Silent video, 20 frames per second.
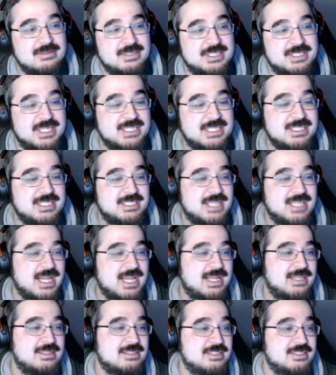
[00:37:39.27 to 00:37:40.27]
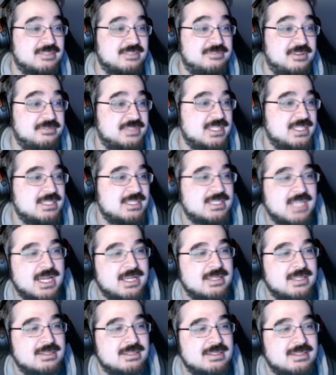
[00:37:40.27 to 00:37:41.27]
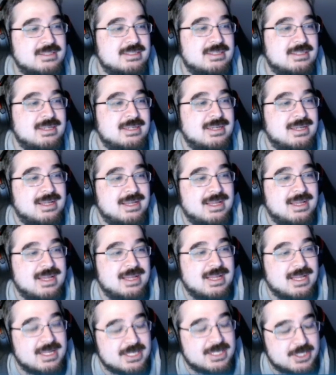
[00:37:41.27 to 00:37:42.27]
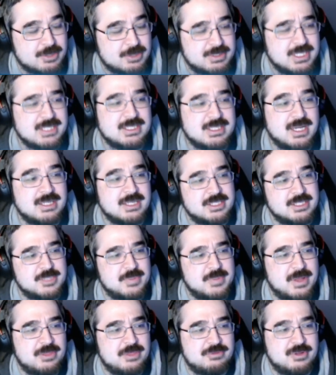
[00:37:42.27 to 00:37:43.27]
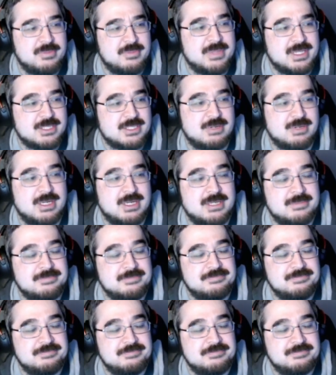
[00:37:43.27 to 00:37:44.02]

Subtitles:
60 seconds to 15 seconds. So TikTok does about 3 minutes, right?